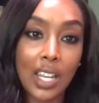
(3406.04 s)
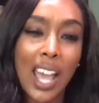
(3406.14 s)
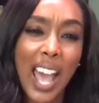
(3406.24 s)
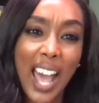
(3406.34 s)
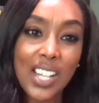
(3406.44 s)

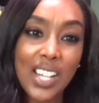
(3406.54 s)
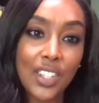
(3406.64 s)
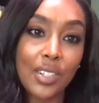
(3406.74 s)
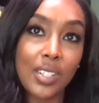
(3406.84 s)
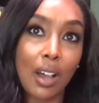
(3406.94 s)
ask
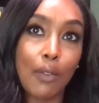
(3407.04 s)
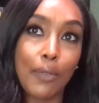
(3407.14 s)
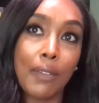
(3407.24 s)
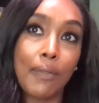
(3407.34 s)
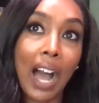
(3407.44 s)
yourself,
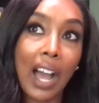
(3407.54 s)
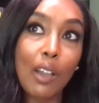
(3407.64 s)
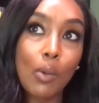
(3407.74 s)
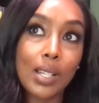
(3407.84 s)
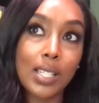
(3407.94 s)
if I
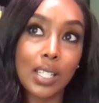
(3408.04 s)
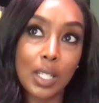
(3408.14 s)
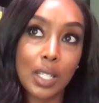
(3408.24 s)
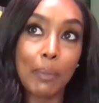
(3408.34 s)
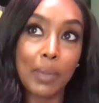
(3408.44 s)
was this
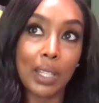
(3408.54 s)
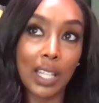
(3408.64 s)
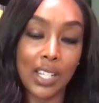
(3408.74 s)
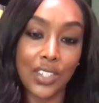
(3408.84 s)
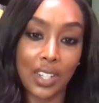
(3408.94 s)

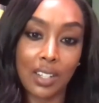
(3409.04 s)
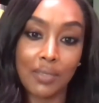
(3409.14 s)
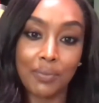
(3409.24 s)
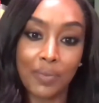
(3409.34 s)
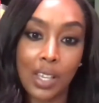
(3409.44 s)
population,
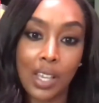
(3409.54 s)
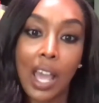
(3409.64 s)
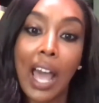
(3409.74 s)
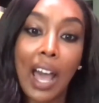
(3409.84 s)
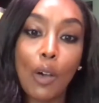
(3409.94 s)

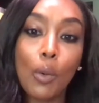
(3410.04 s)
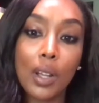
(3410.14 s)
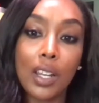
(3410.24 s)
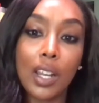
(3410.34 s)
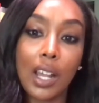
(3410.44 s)
how
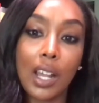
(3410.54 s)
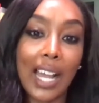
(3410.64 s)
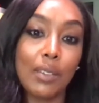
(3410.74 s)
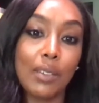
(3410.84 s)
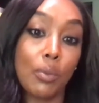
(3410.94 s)
would
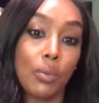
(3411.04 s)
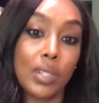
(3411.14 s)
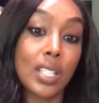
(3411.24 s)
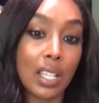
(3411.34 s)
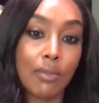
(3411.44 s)
I
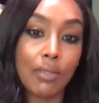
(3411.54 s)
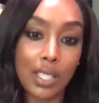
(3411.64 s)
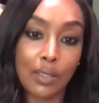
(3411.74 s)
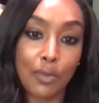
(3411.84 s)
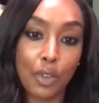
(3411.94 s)
receive this
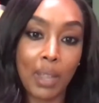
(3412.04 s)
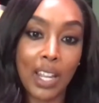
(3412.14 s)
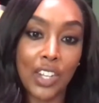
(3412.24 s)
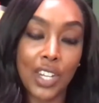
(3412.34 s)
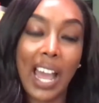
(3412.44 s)

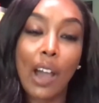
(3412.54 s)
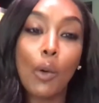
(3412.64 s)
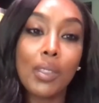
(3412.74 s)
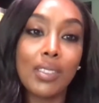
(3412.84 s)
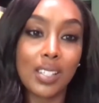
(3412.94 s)
information? How
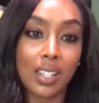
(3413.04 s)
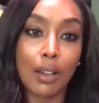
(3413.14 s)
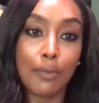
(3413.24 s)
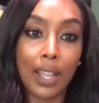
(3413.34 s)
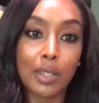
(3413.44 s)
would this
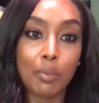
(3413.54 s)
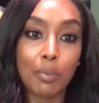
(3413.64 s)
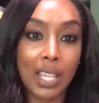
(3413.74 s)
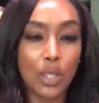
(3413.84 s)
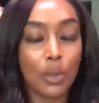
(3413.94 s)
affect me?
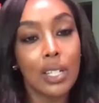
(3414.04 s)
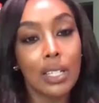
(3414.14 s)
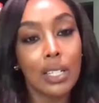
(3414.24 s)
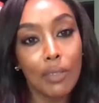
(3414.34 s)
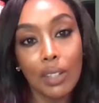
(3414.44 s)
So there's a
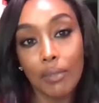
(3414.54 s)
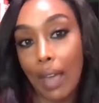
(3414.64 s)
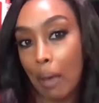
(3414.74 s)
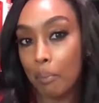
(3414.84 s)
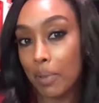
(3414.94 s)
level of
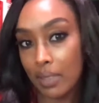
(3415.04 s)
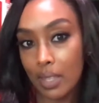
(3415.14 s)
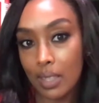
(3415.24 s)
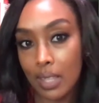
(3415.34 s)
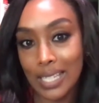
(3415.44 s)
empathy
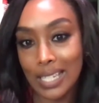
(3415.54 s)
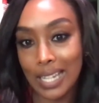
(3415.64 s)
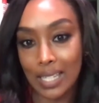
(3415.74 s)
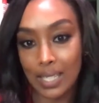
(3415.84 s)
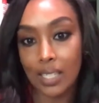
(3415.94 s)
that's
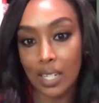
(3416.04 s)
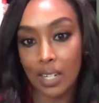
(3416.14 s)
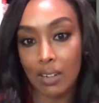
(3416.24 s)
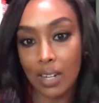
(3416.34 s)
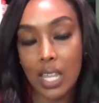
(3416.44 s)

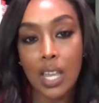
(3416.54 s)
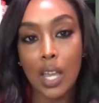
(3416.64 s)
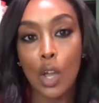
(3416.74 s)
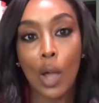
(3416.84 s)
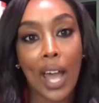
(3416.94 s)
necessary
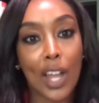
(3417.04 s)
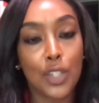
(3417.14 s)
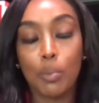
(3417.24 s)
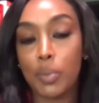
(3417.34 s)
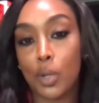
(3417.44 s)
as
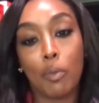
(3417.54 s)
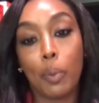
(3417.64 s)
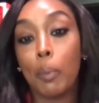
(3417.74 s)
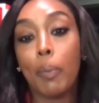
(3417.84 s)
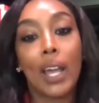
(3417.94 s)
you sort of
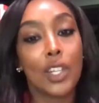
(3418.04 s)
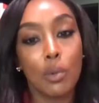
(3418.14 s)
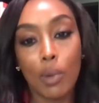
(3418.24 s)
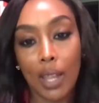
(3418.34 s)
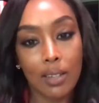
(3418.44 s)

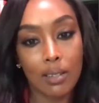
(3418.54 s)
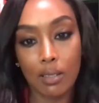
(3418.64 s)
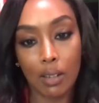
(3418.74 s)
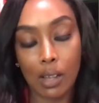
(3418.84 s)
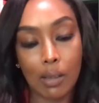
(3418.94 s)
perpetuate
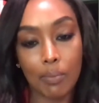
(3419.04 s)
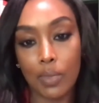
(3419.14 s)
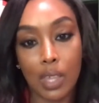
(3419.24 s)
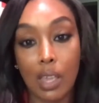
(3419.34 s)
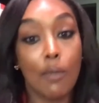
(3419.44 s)

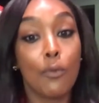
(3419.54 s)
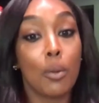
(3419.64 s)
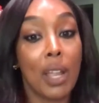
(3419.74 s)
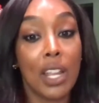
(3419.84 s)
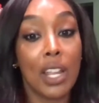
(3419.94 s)
the information that